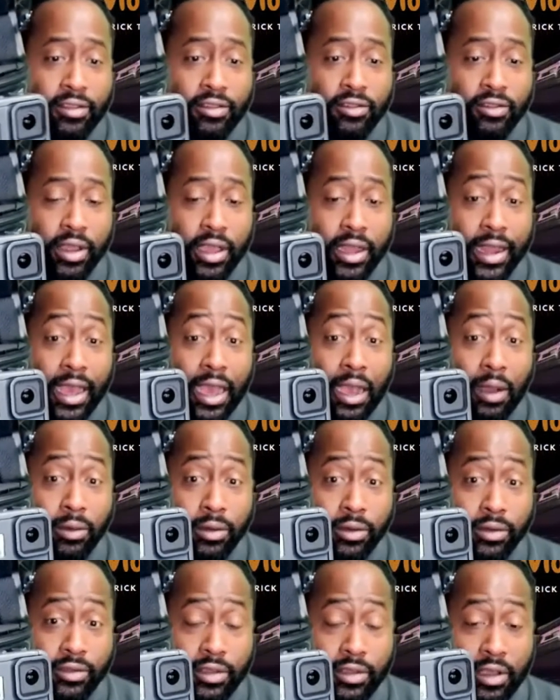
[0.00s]
straight
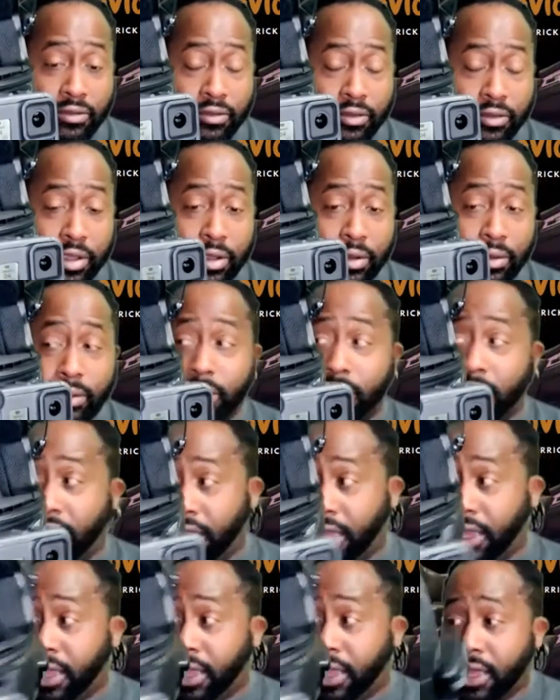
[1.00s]
hours of
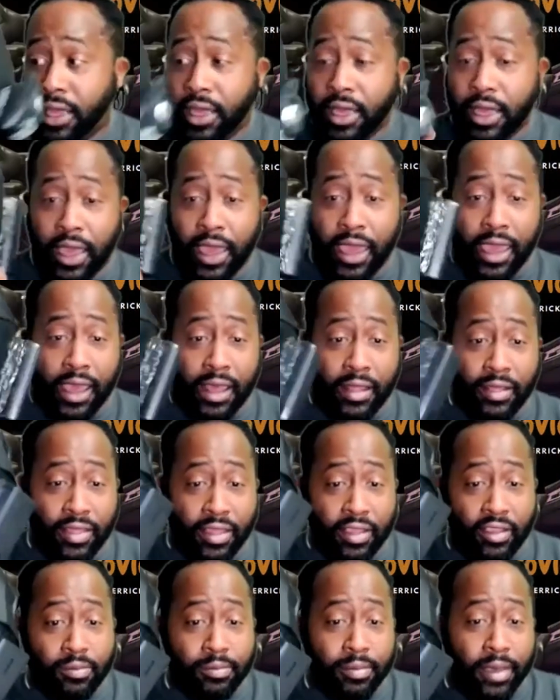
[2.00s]
recording and
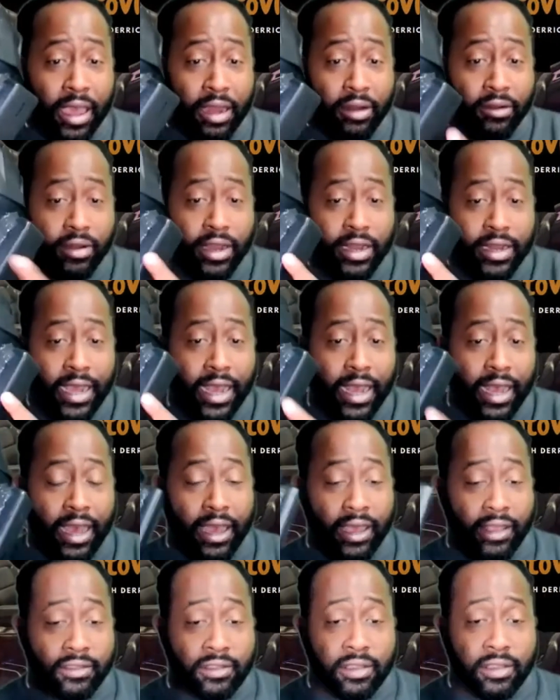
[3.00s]
this battery
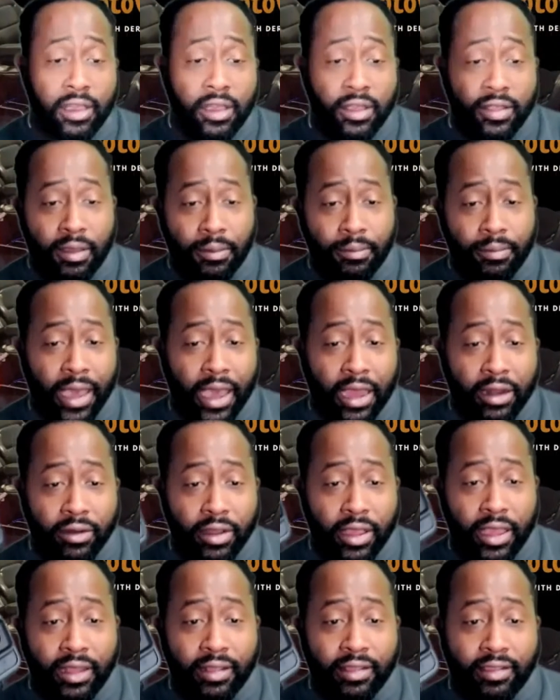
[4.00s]
dies, the
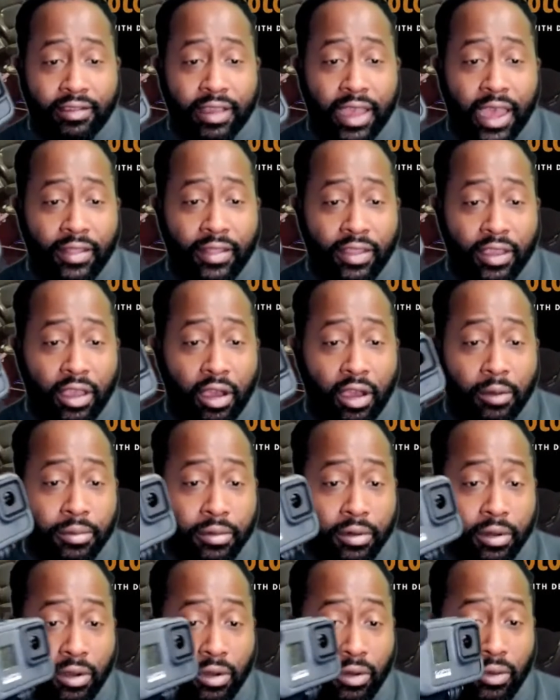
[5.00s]
battery inside the
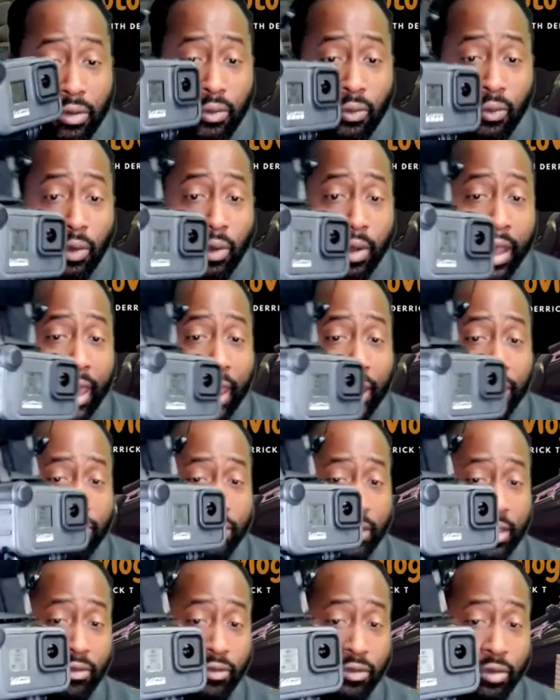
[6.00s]
GoPro will
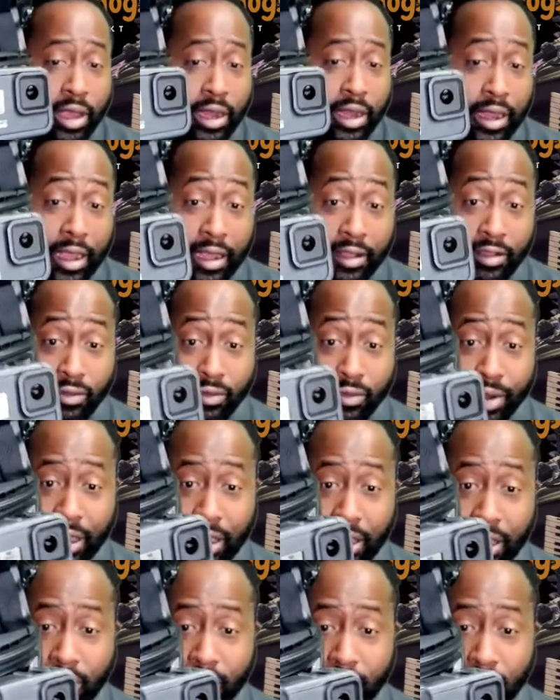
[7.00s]
actually run its
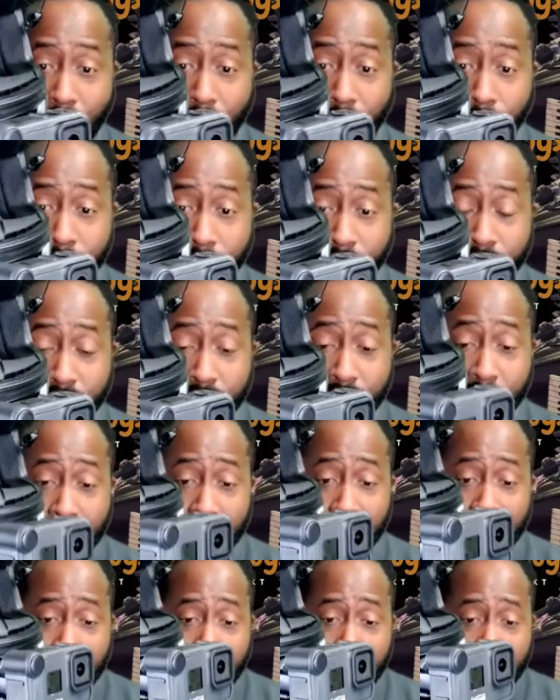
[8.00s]
regular course
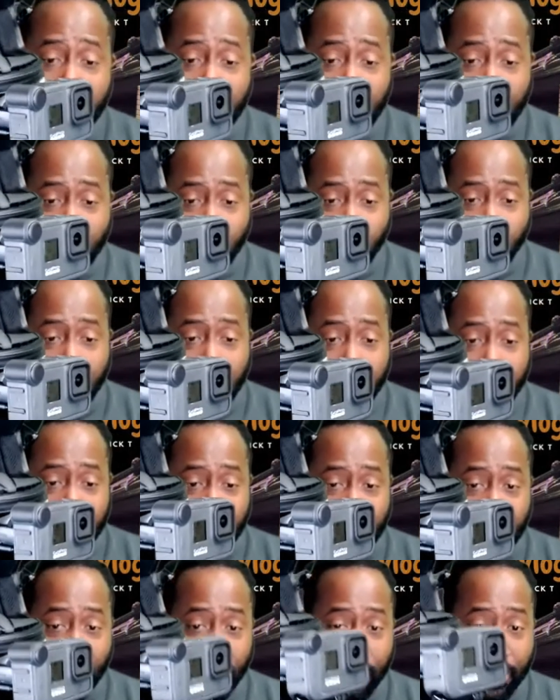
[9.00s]
as well and
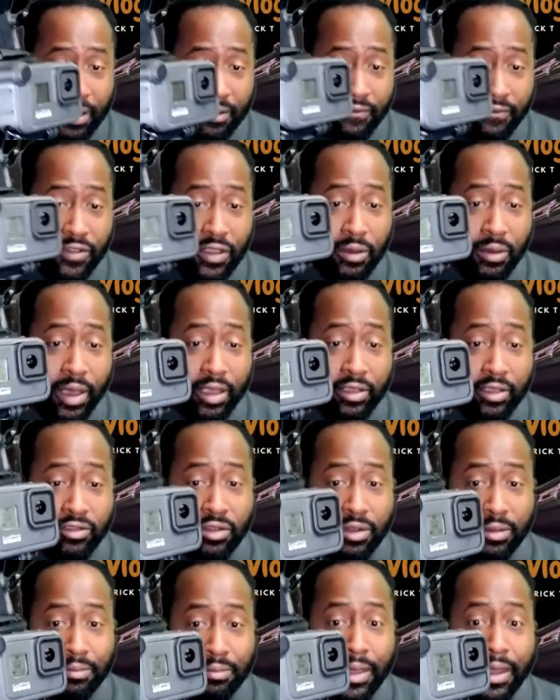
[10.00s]
give me a few
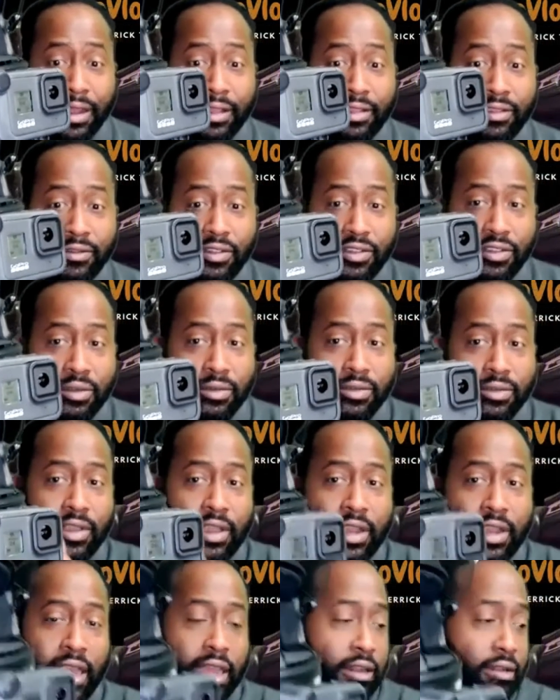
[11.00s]
extra minutes of juice.
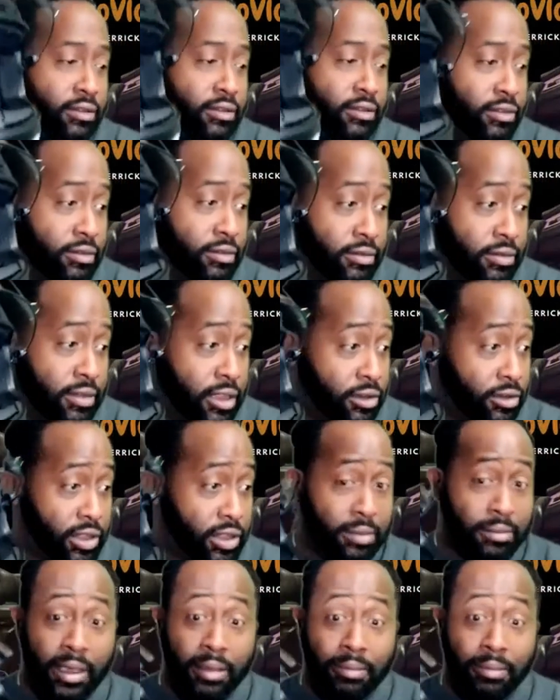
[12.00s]
And I
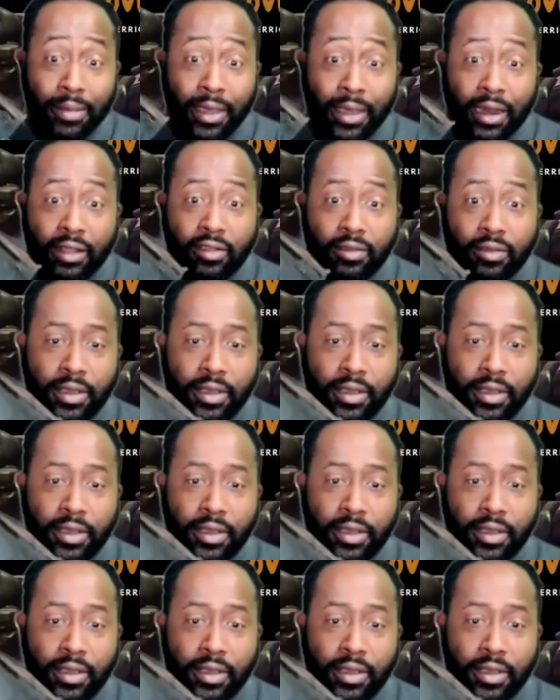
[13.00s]
literally mean minutes,